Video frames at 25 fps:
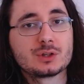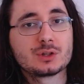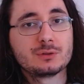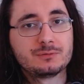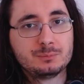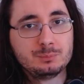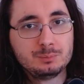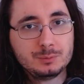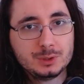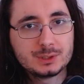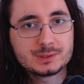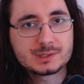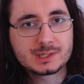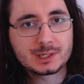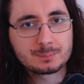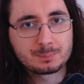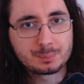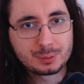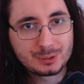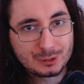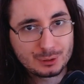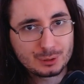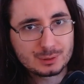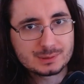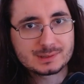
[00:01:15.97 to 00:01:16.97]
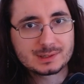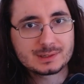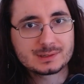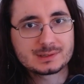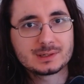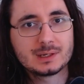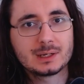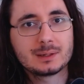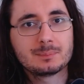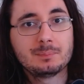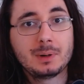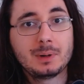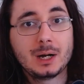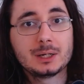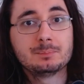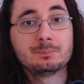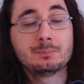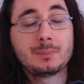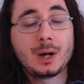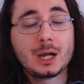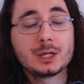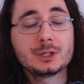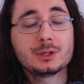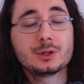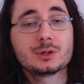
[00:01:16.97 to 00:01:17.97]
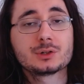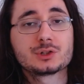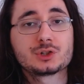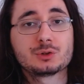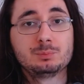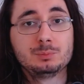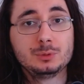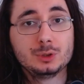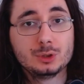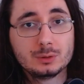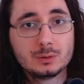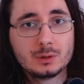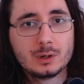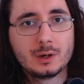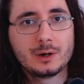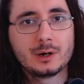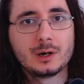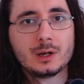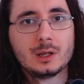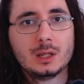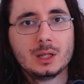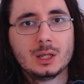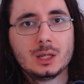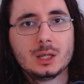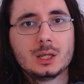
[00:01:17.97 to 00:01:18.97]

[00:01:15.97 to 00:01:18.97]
of Music Processing by Meinard Mueller.